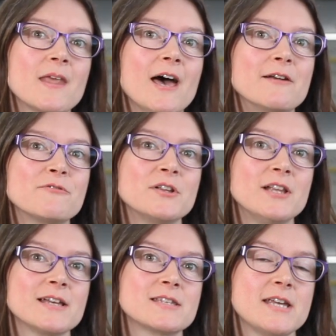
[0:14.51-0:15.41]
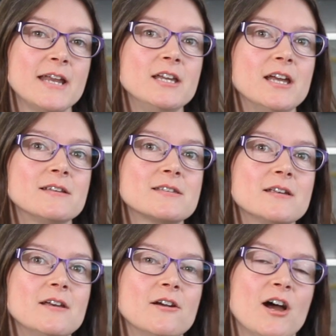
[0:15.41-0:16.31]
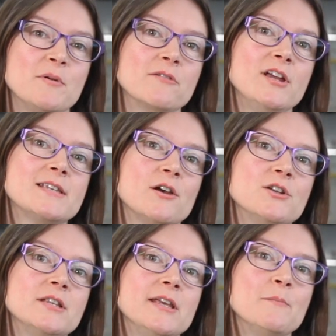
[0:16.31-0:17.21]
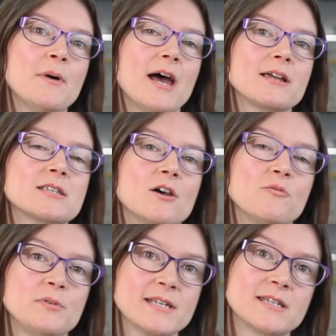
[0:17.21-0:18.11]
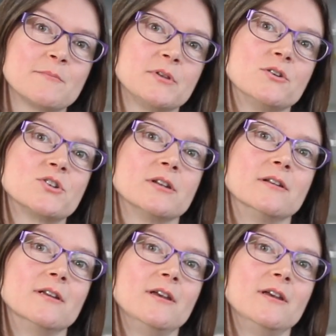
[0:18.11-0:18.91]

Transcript: And for the last 10 years, I've been researching the impacts of plastic pollution.